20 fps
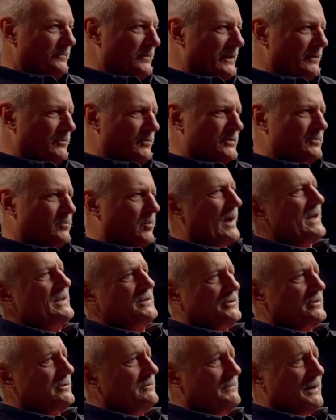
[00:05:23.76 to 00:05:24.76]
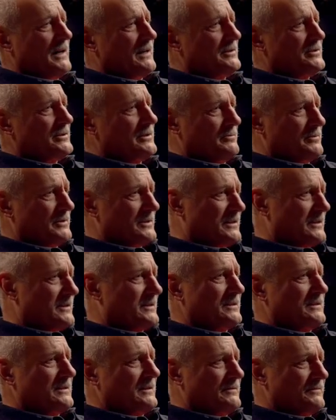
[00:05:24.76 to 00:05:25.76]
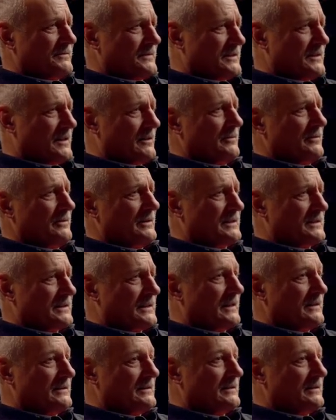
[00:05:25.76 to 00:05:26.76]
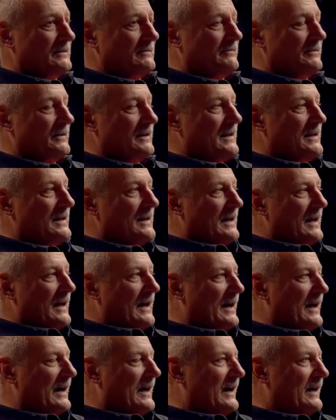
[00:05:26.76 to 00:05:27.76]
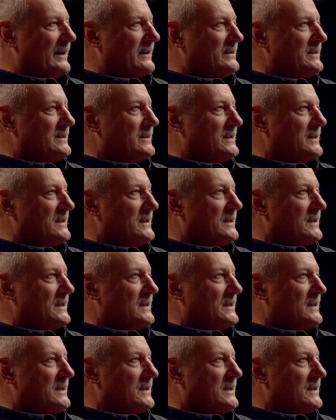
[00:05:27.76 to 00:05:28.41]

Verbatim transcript: It was way too much. It was just so extensive, and